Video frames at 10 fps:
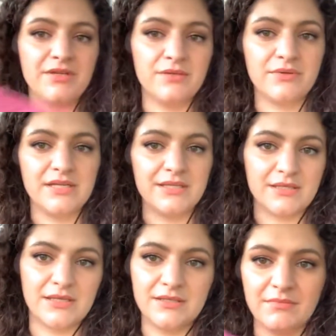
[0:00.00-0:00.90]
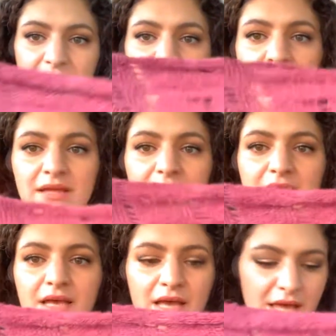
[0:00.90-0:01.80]
2016, something like that.
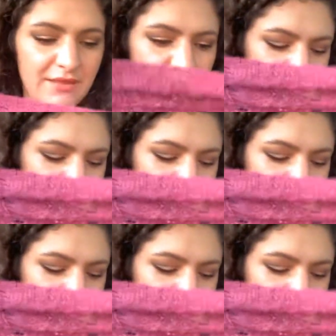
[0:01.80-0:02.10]
And this